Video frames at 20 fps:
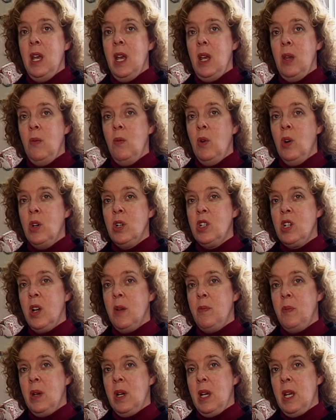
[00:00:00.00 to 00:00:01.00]
a
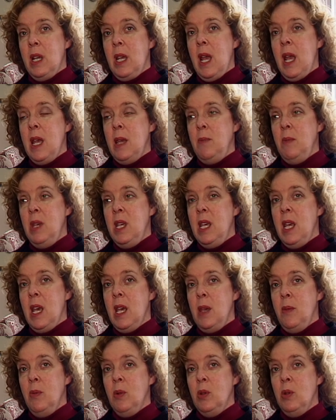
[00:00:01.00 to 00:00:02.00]
workshop by Amy
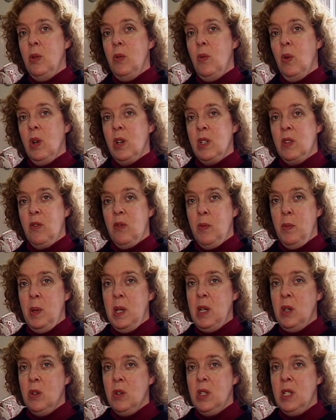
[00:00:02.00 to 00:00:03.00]
Gable, who works for
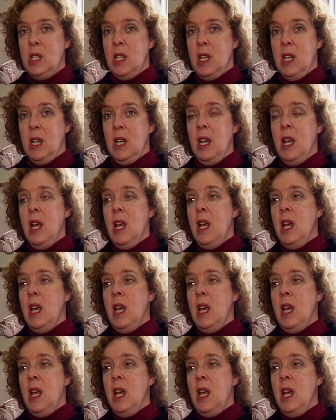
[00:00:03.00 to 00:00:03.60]
Pearson,